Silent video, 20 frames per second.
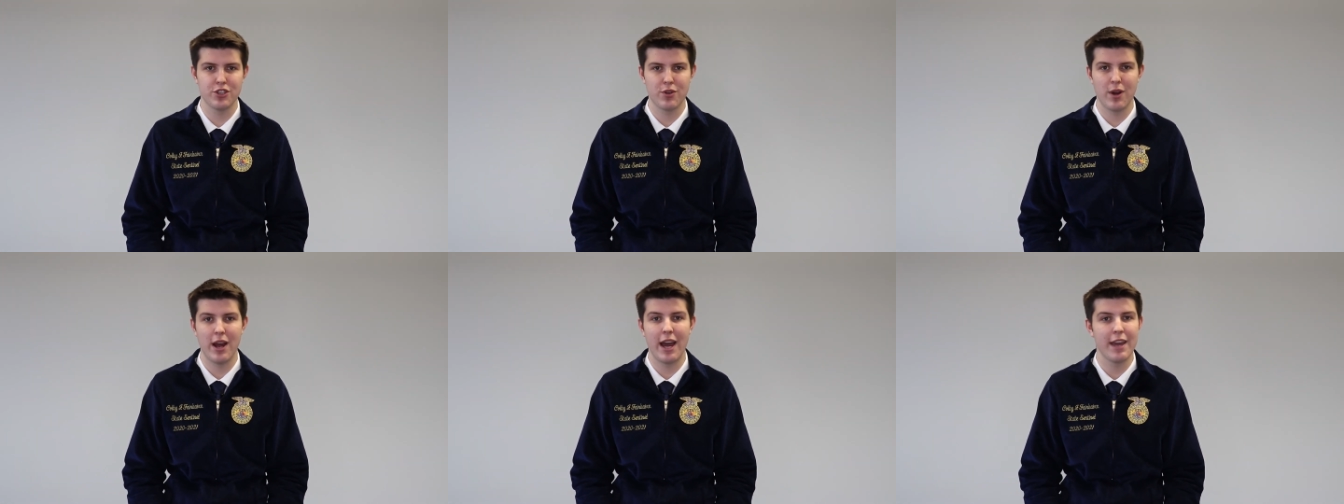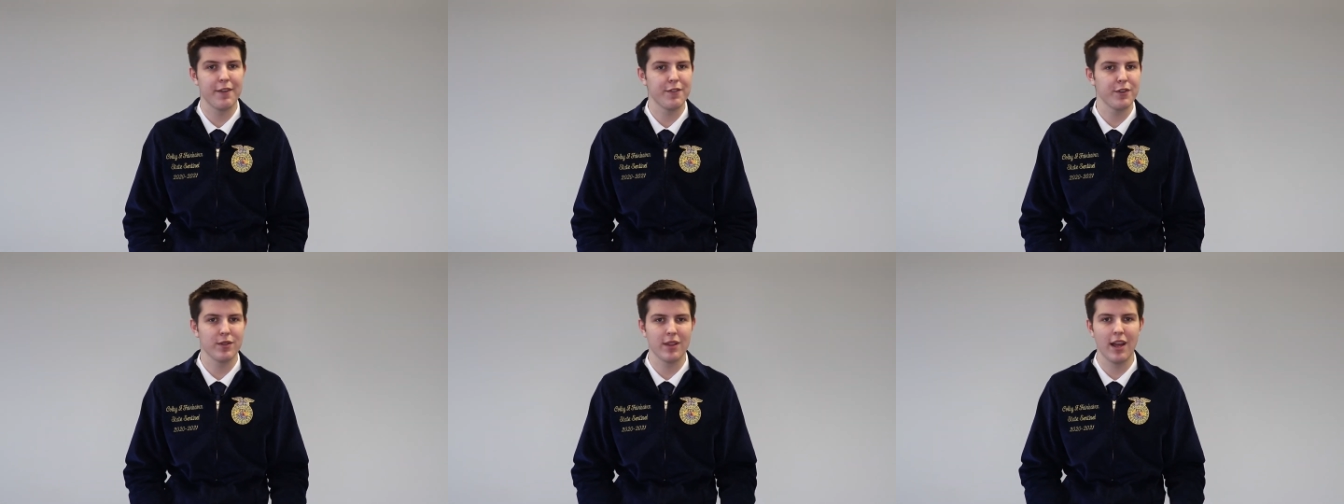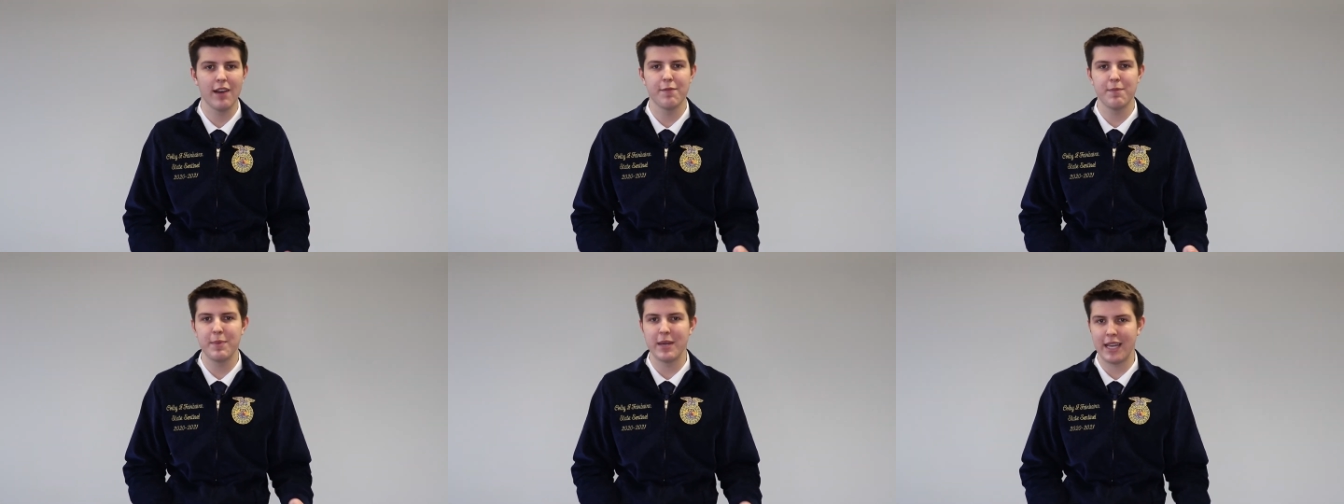try if you
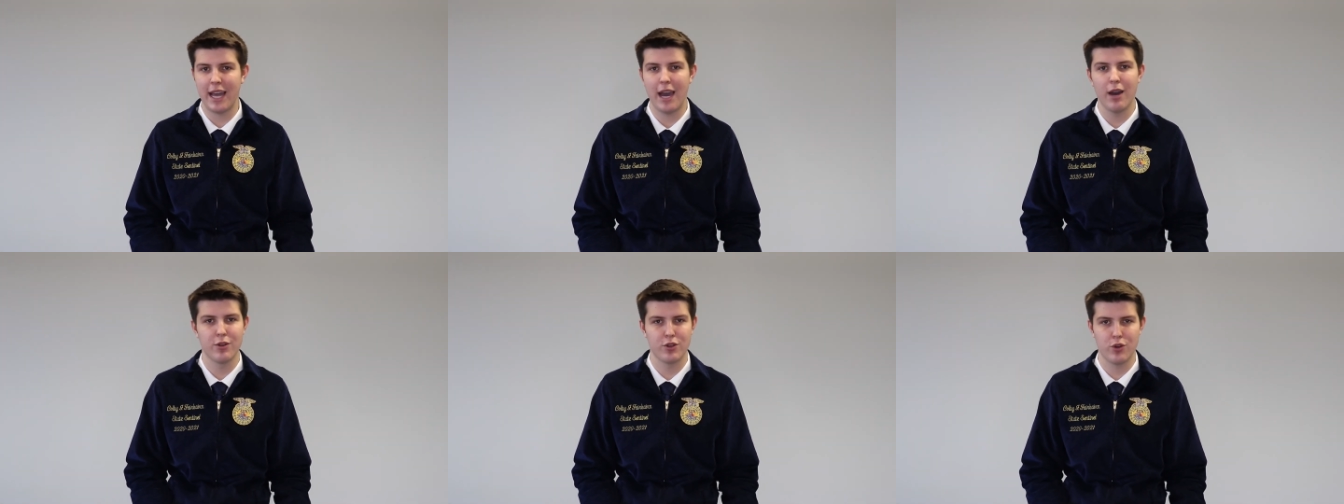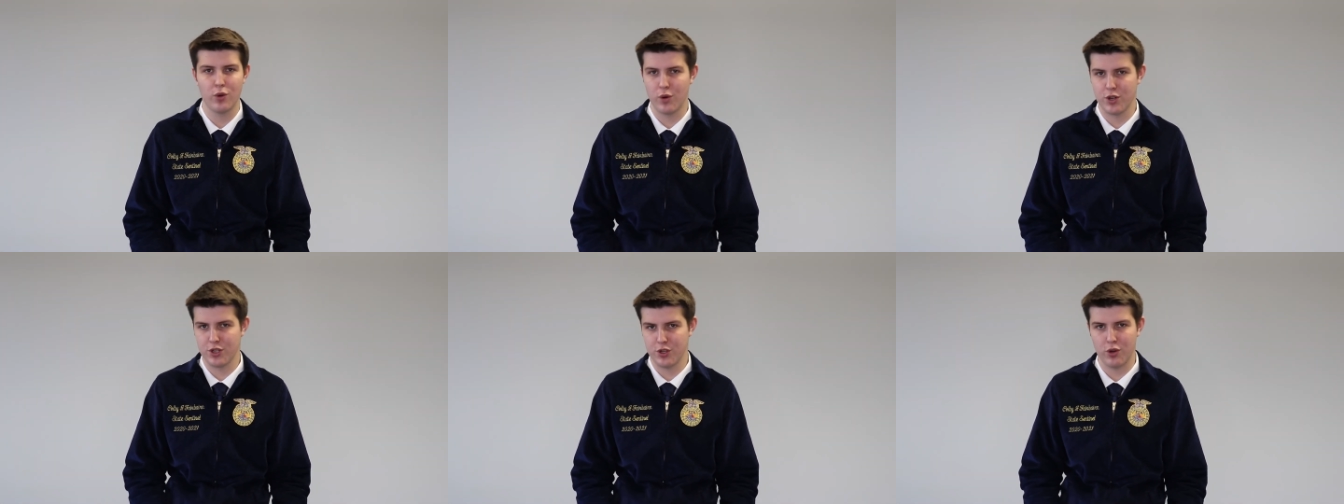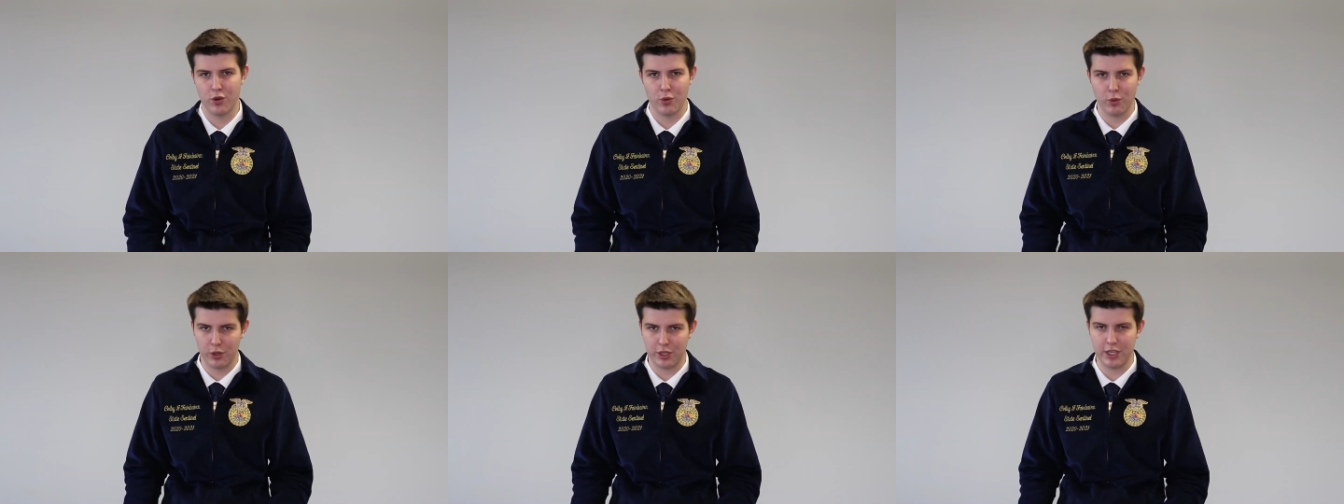love being outdoors
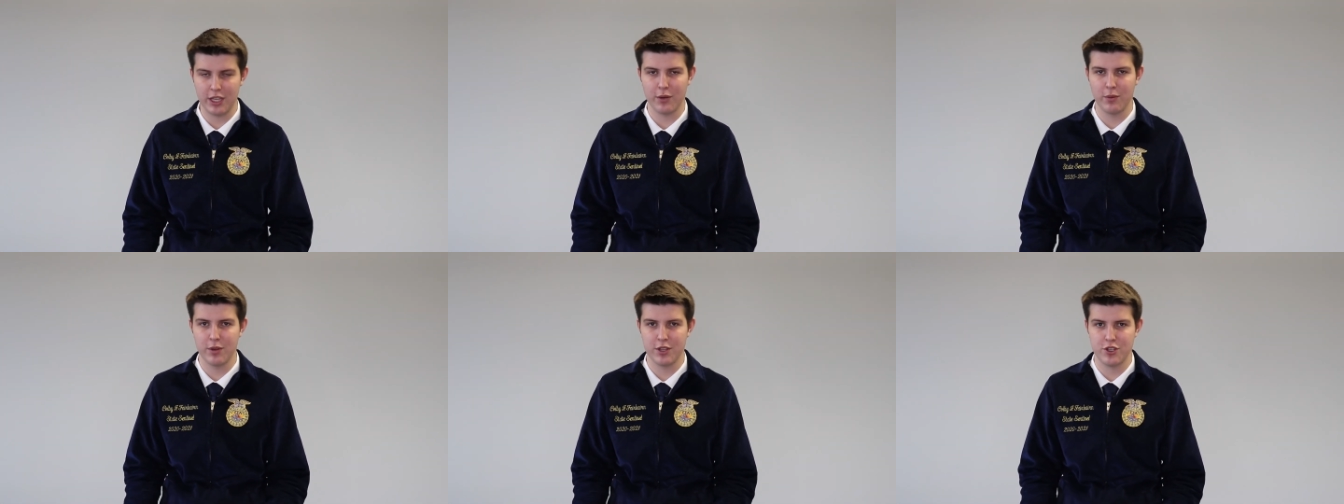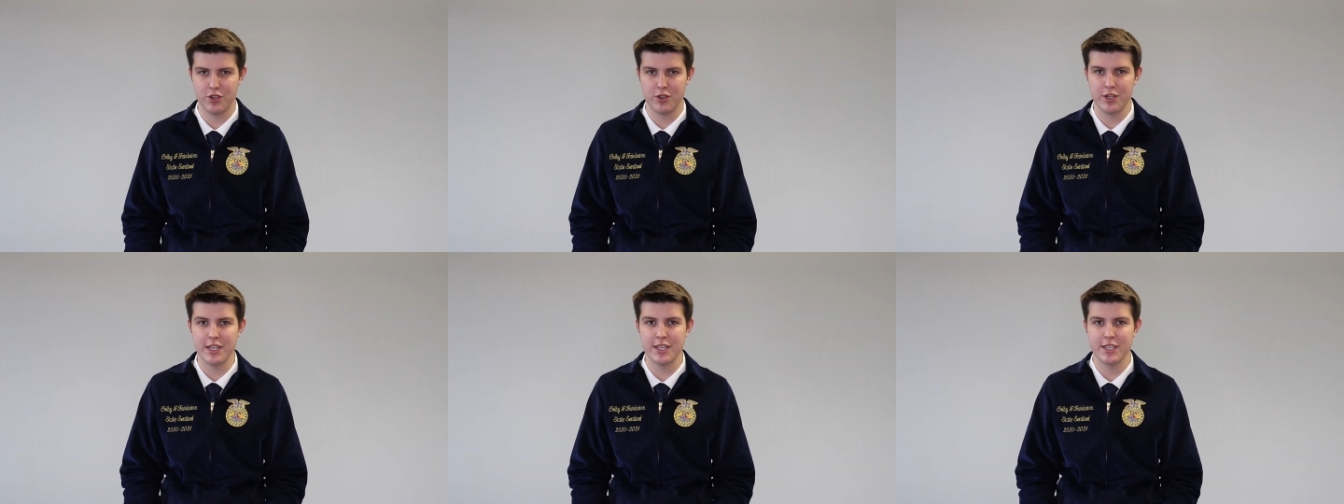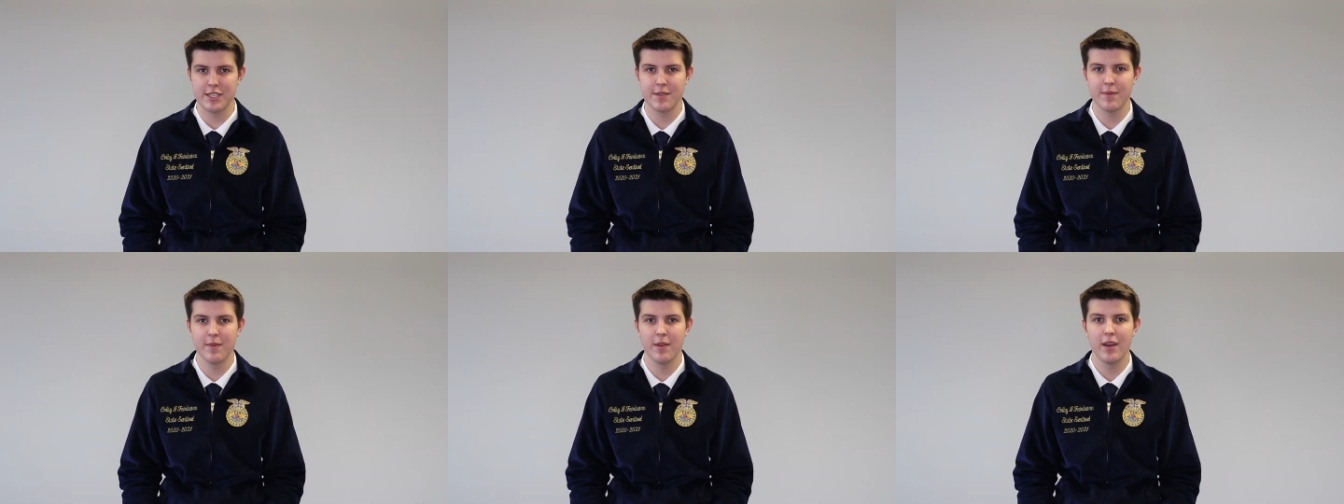or working with
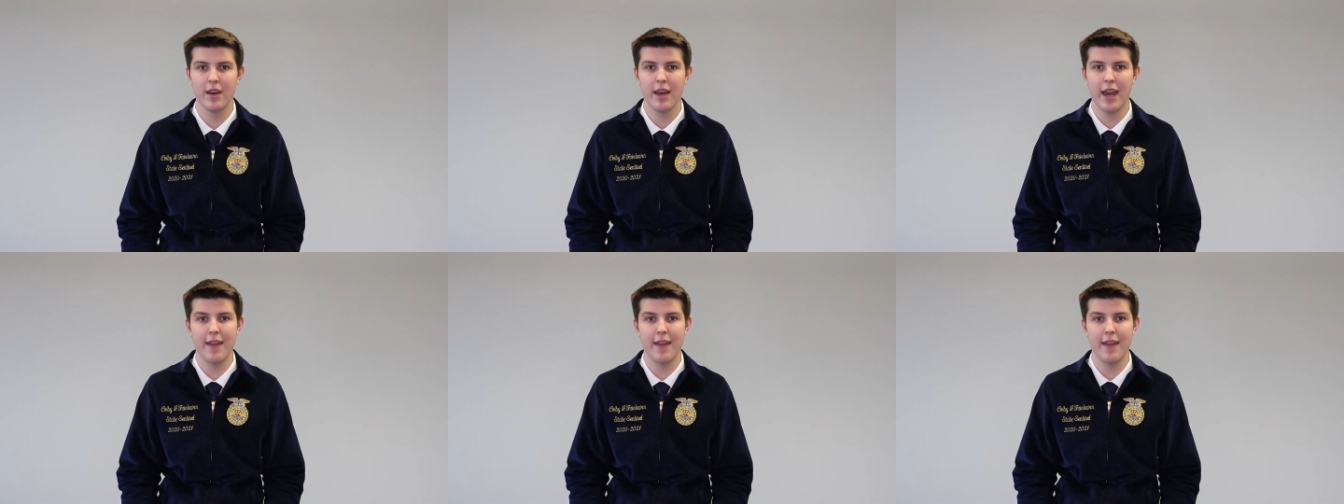trees.